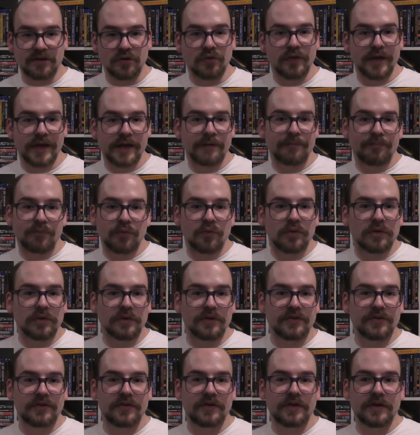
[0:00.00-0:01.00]
you get a
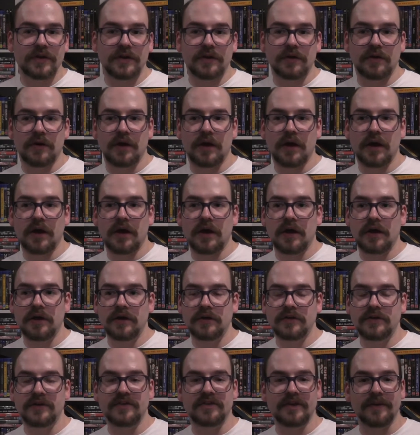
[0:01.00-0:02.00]
booklet to
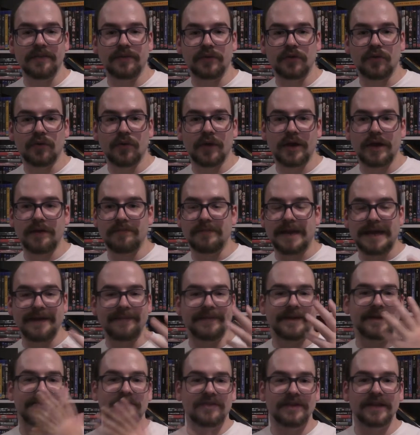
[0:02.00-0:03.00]
some degree,
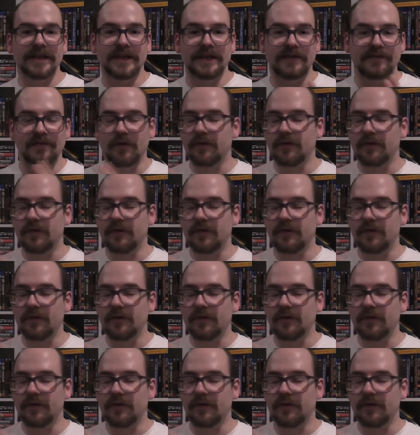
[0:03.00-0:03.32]
maybe a sleeve.